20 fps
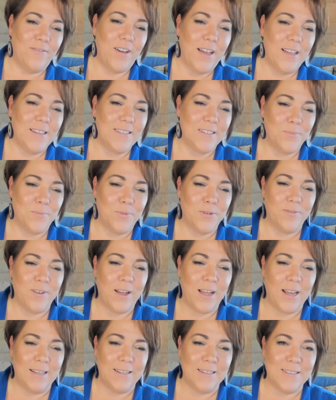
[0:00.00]
as a
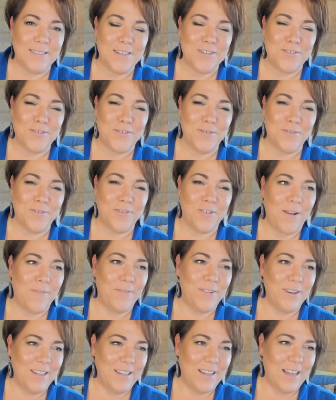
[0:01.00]
prevailing centre of
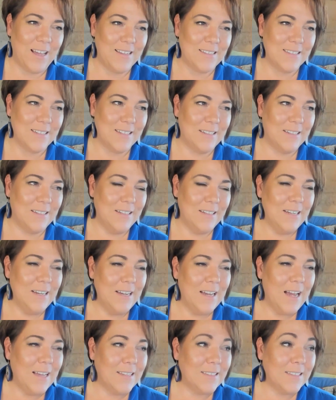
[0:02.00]
gravity
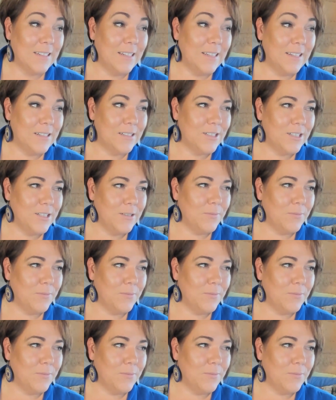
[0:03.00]
as a leadership